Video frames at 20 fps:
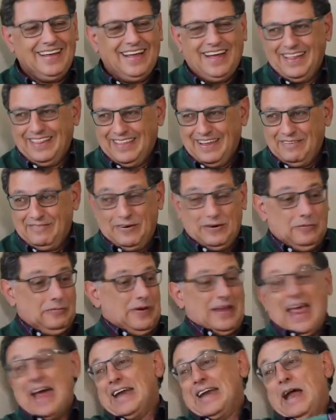And therefore
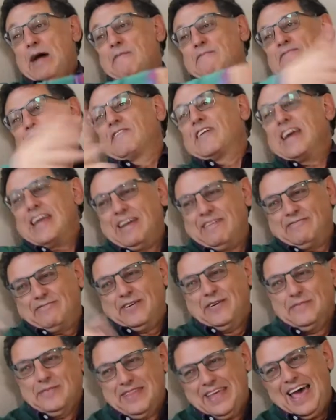we are now free
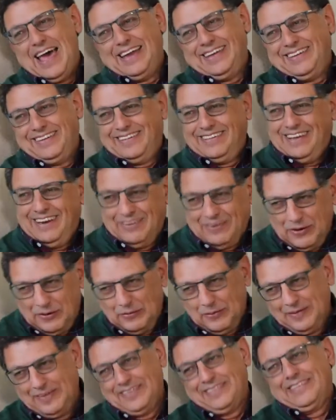from that
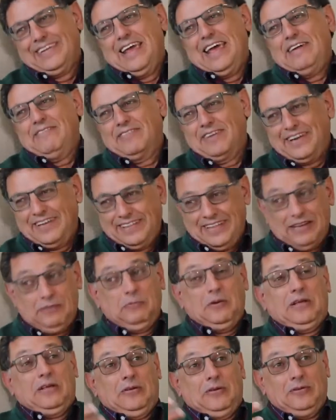terrible slavery that
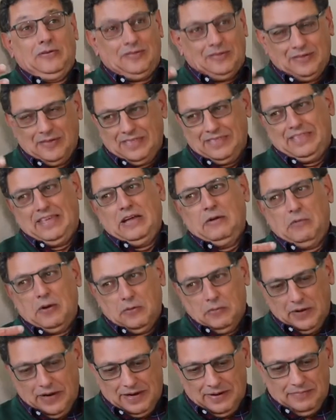we used to think we
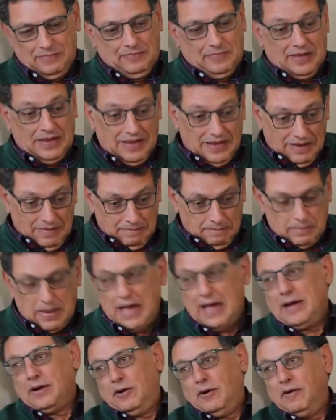were
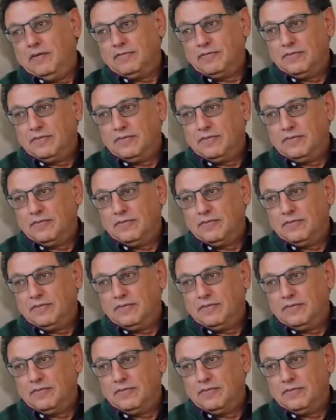part of.